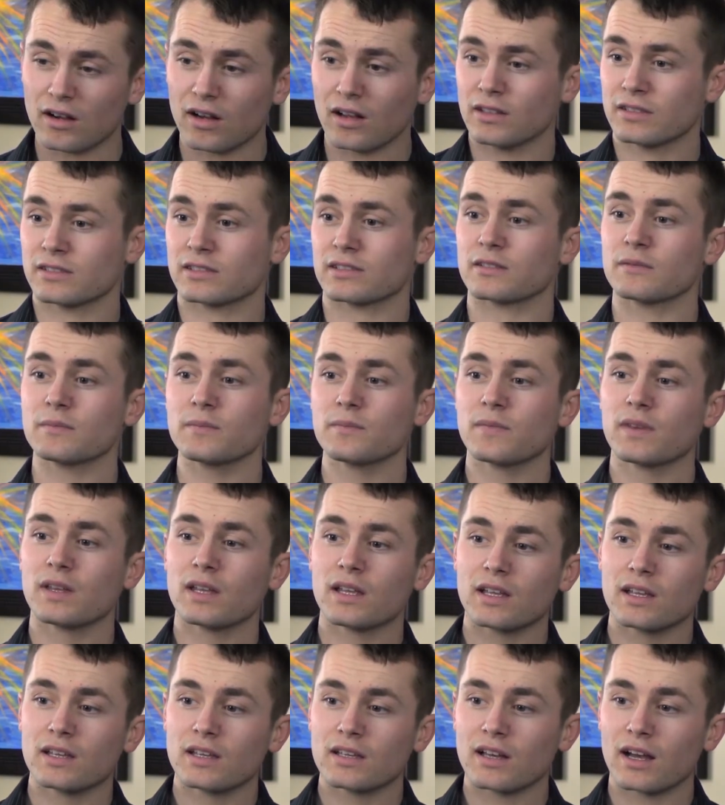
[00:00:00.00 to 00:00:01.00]
awesome.
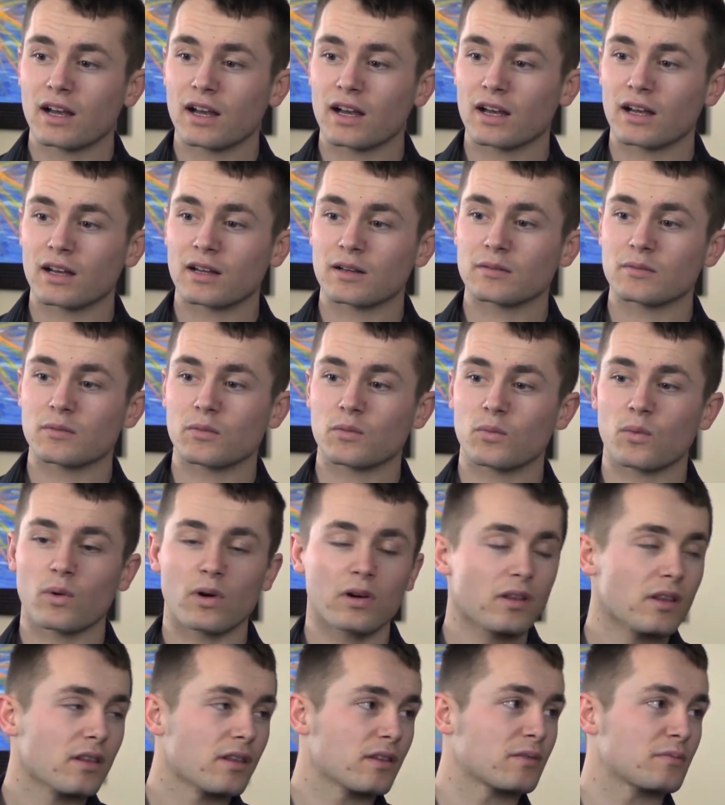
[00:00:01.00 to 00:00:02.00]
Mm-hmm. Um,
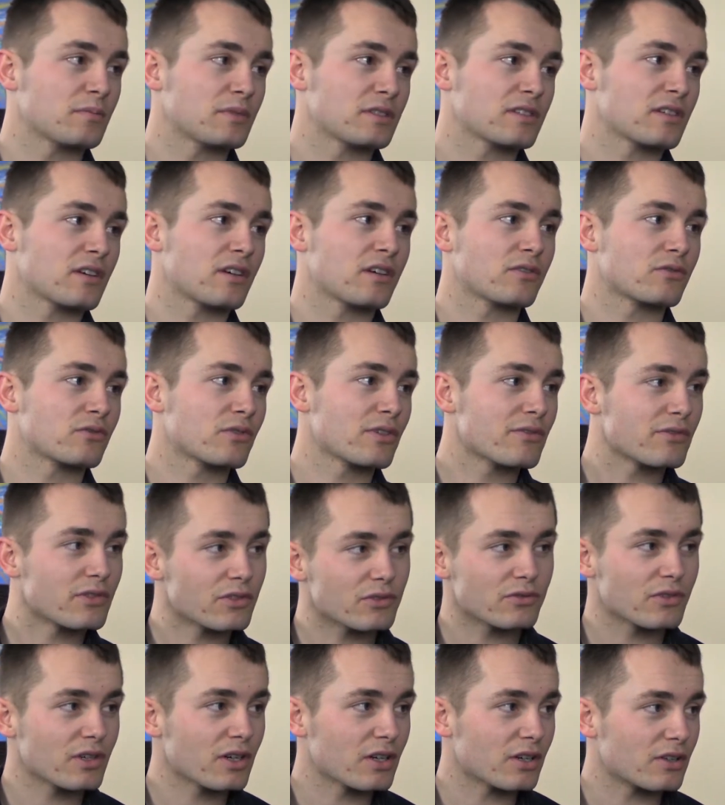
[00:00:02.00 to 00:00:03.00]
one of them is on
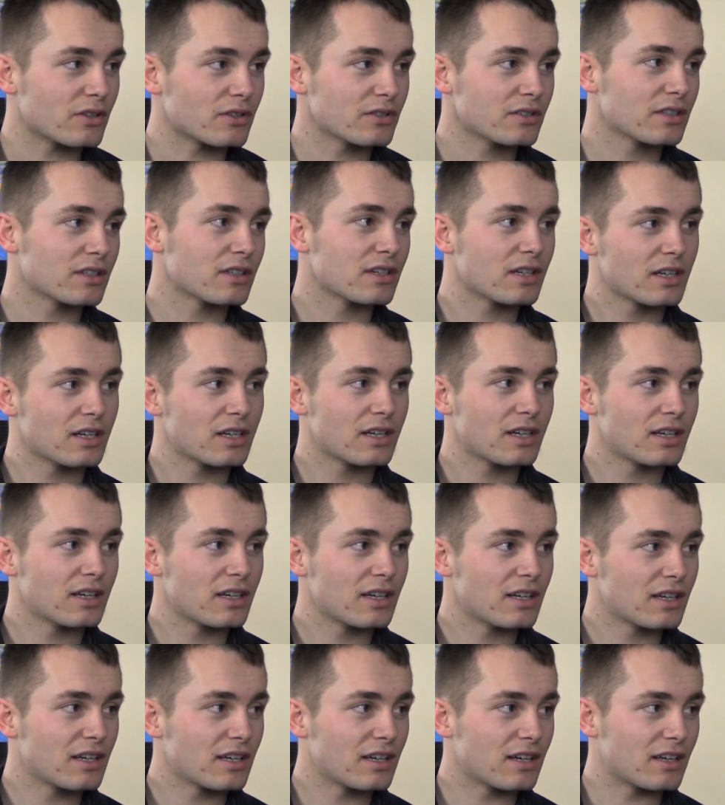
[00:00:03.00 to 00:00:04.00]
River Road.
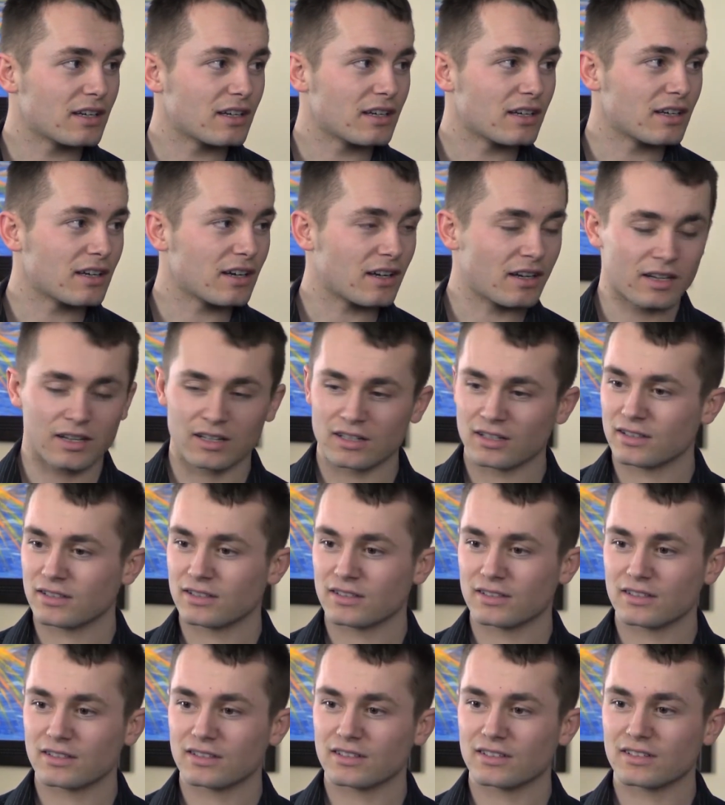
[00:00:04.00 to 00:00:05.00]
Yeah, set
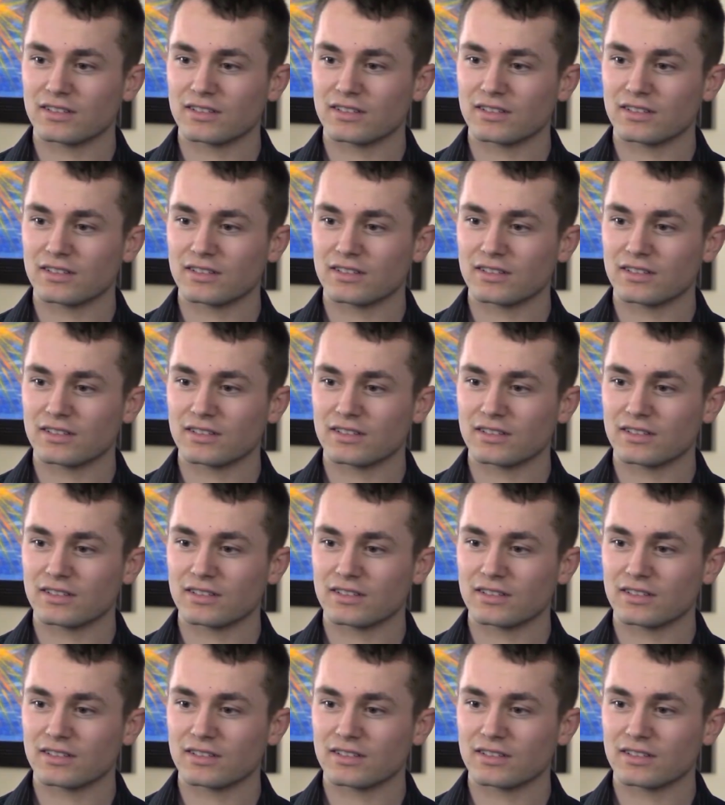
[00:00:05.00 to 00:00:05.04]
back